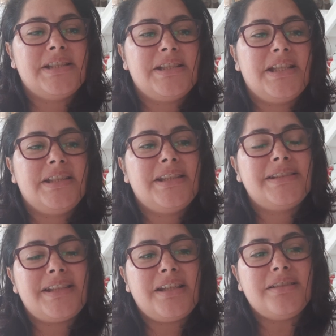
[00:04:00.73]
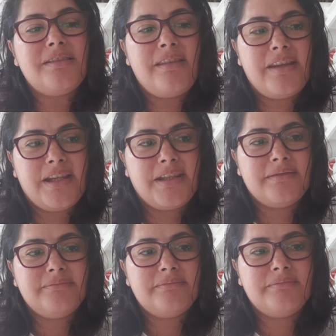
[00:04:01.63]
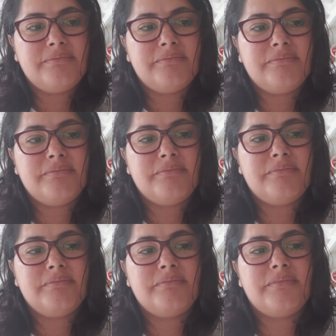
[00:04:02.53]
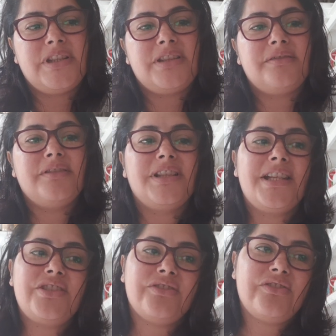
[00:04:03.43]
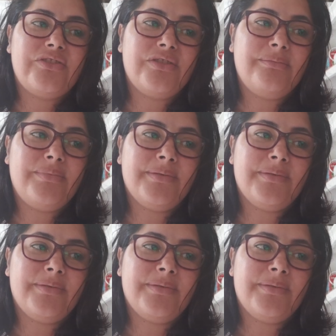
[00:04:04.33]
And the second thing in a relationship,